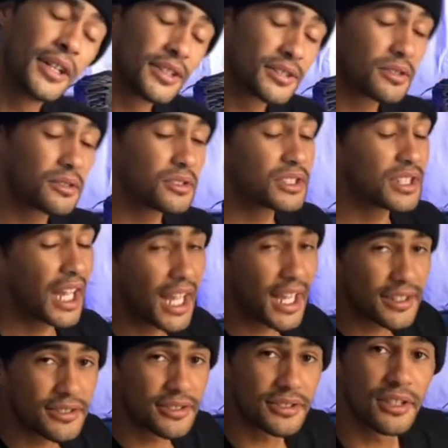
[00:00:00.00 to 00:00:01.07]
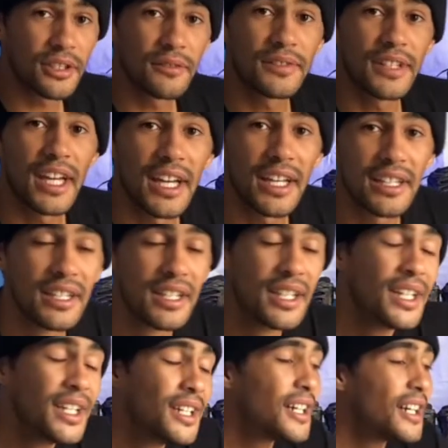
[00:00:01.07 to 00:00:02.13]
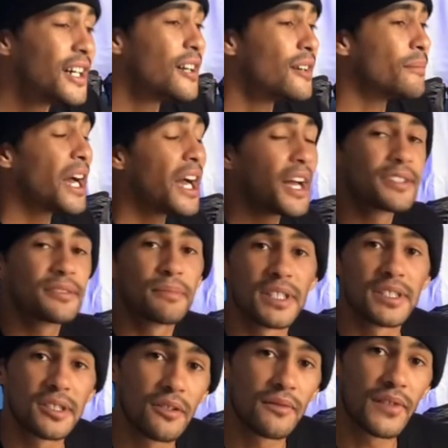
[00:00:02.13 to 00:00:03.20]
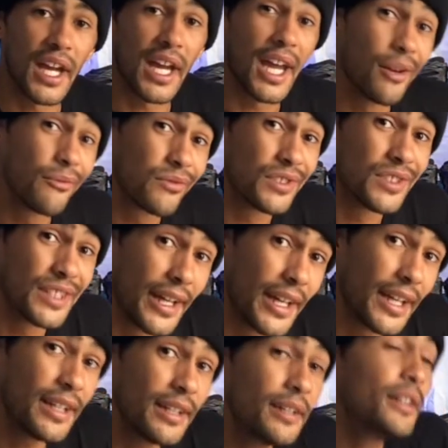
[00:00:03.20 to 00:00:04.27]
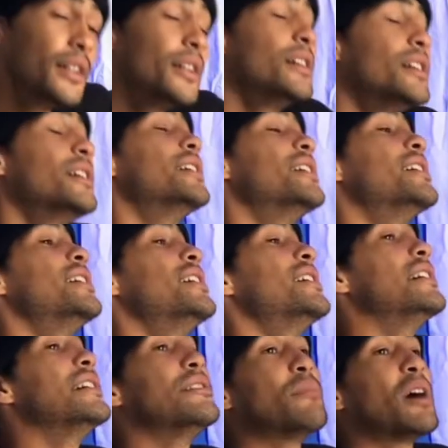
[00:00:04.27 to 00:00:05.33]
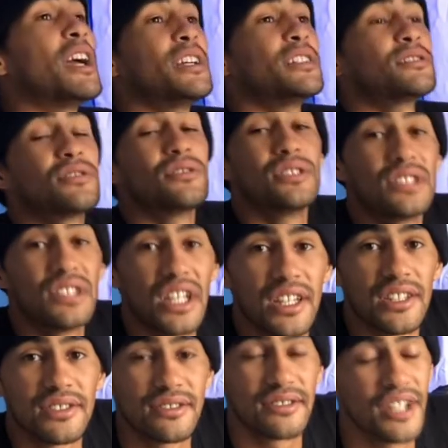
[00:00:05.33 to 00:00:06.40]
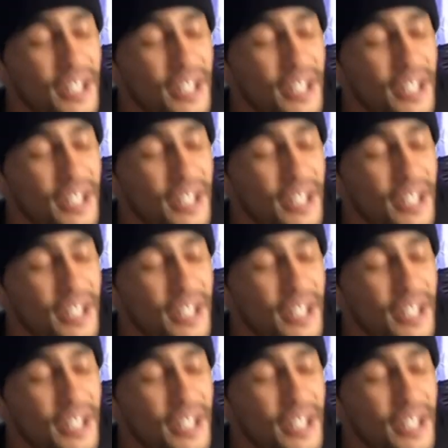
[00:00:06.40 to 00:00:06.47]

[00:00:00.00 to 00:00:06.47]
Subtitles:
So just ask yourself that. I ask myself that every day, and my answer is yes.